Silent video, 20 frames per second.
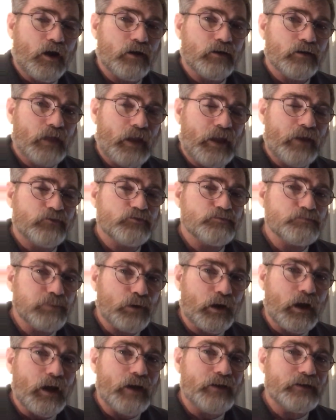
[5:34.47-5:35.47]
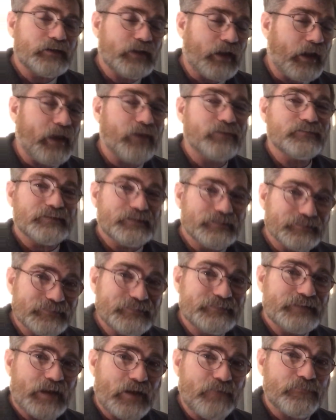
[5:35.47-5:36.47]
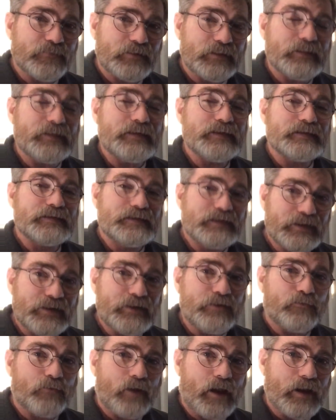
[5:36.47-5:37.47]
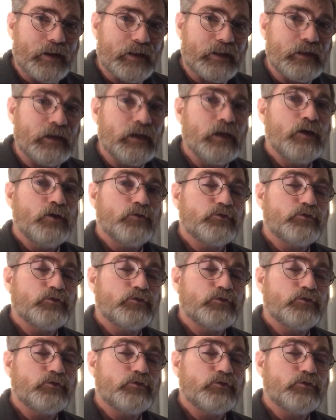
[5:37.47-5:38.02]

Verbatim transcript: our last broadcast, is definitely getting ready